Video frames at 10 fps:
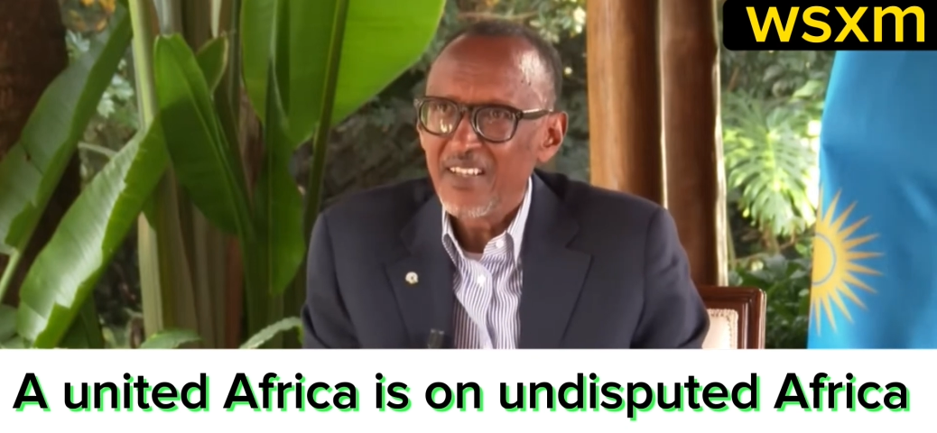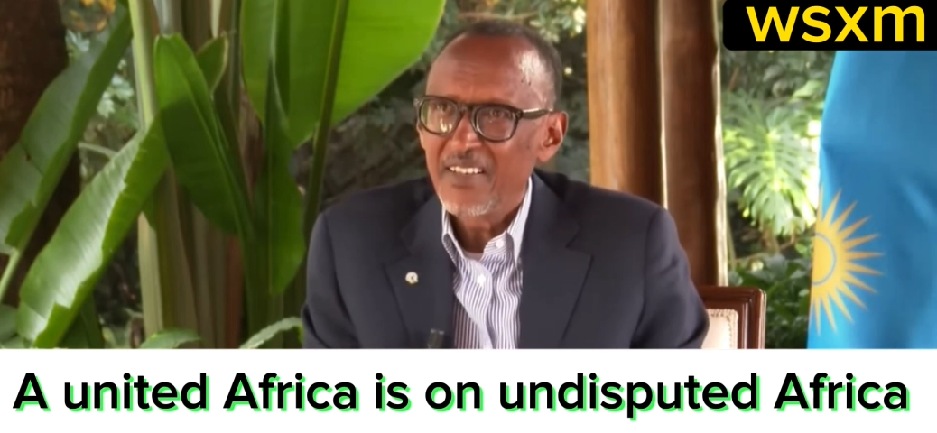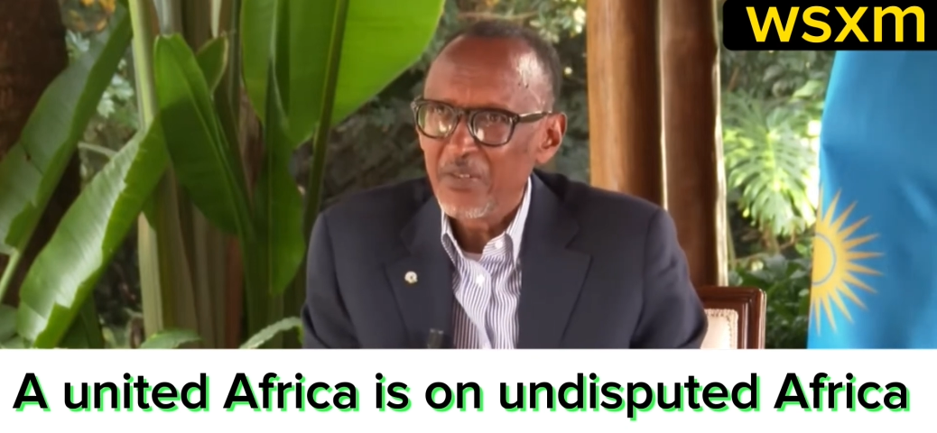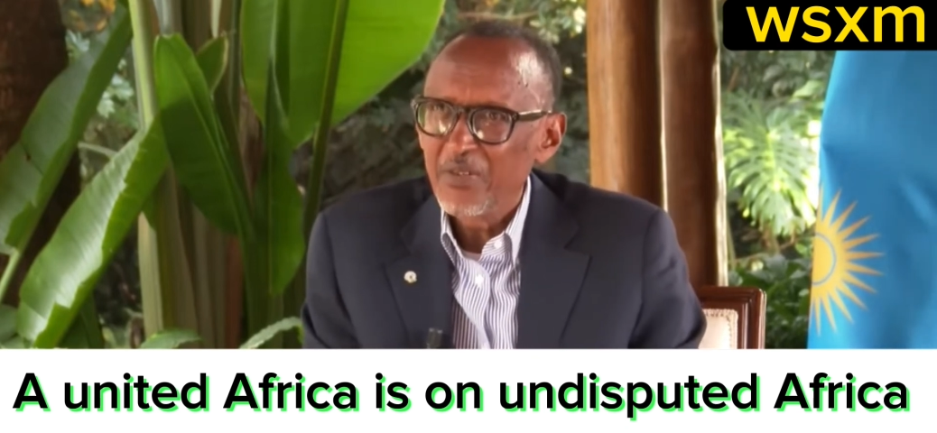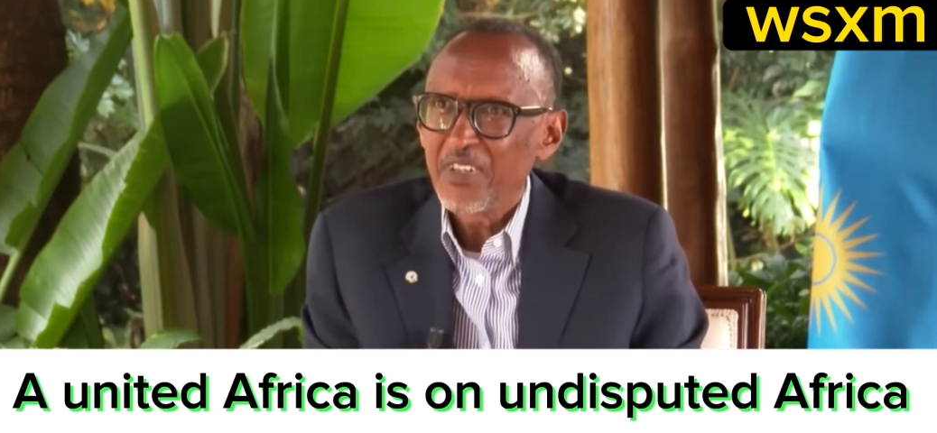
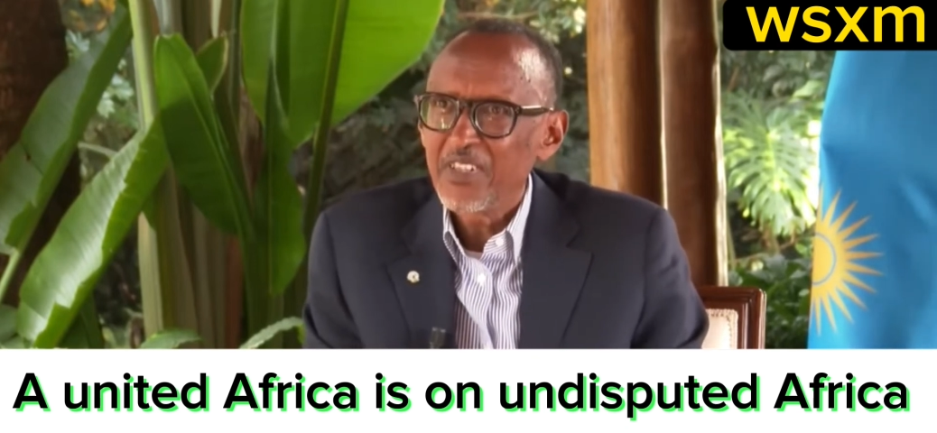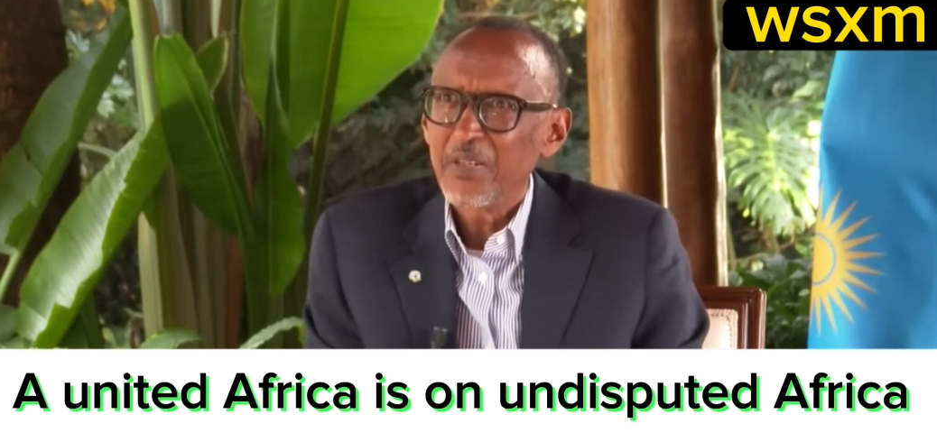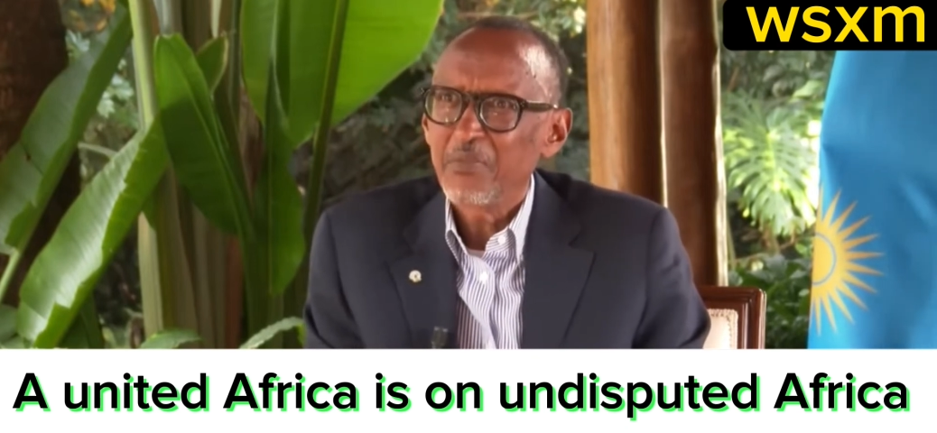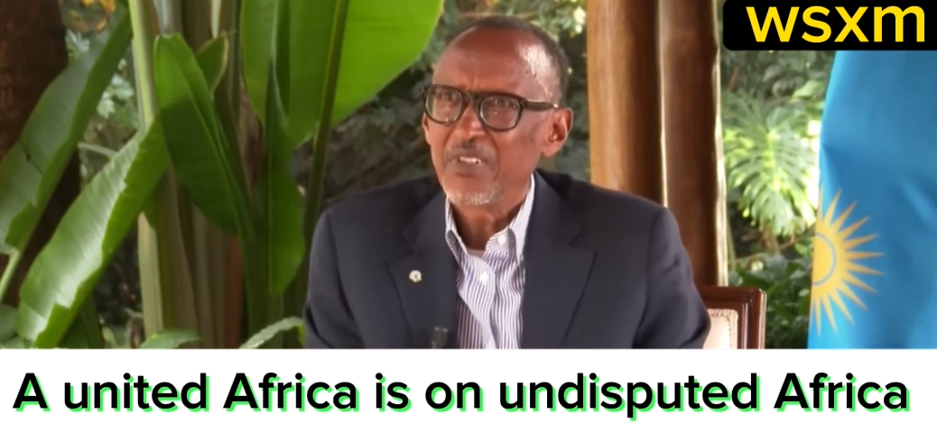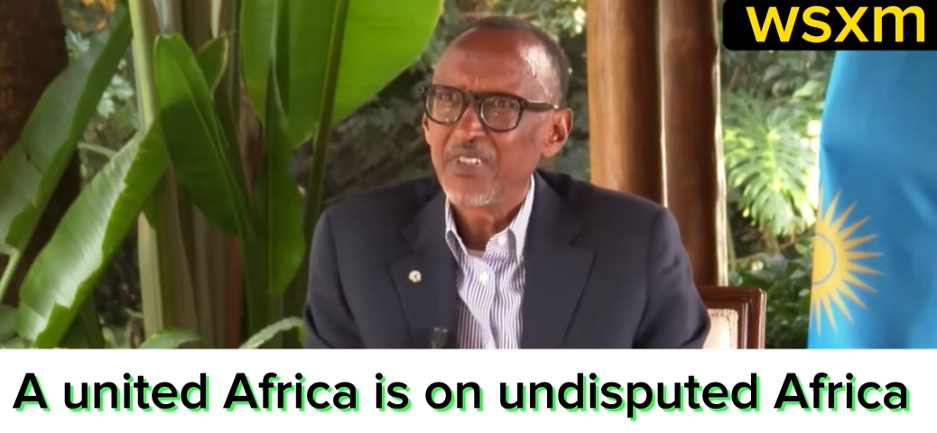and I would
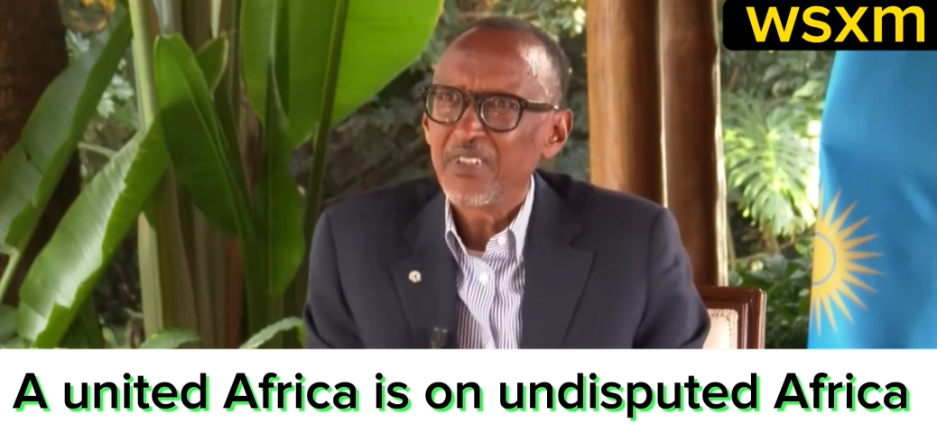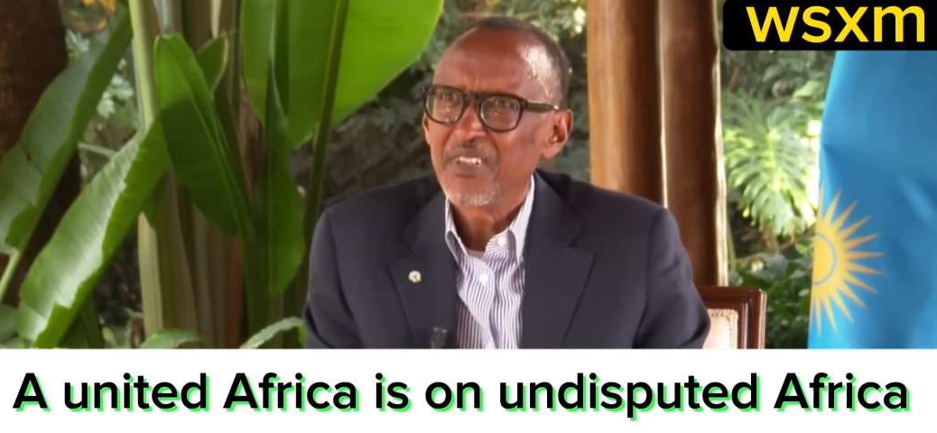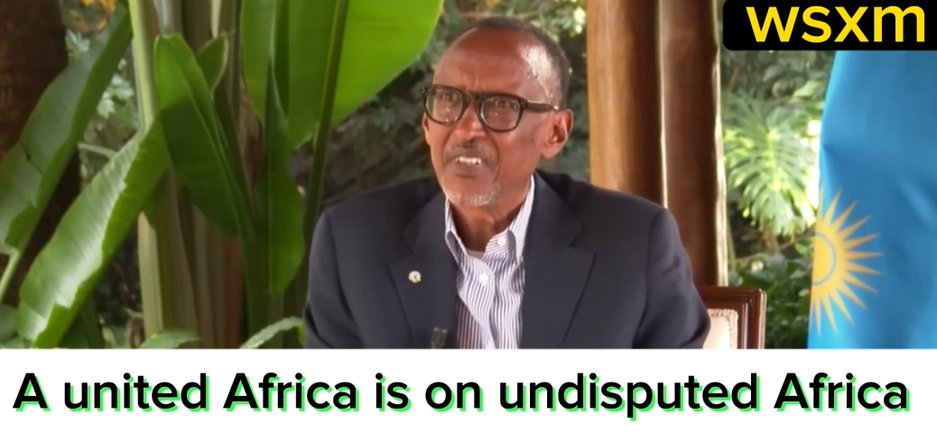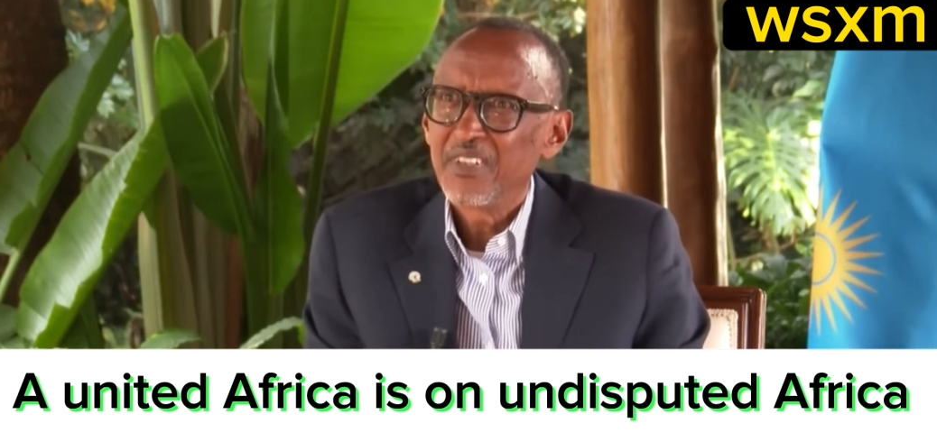accept it.